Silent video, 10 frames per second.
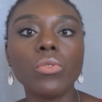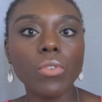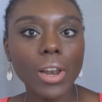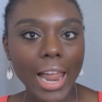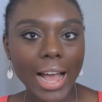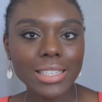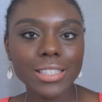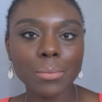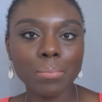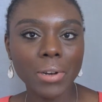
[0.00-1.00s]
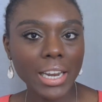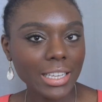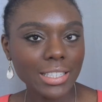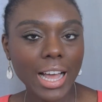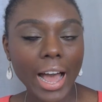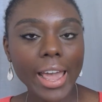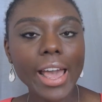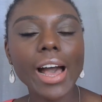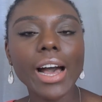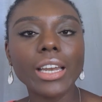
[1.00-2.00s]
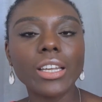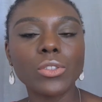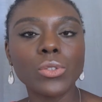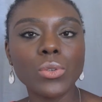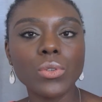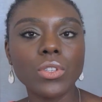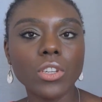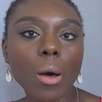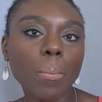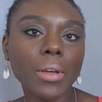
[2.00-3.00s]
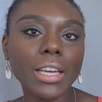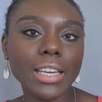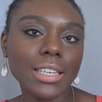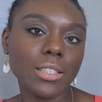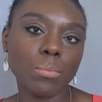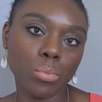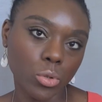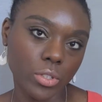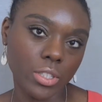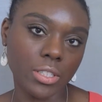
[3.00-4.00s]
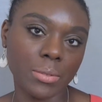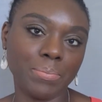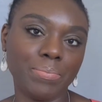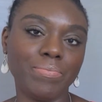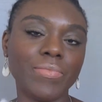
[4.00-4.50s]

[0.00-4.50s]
The last place I had to stop is Boots,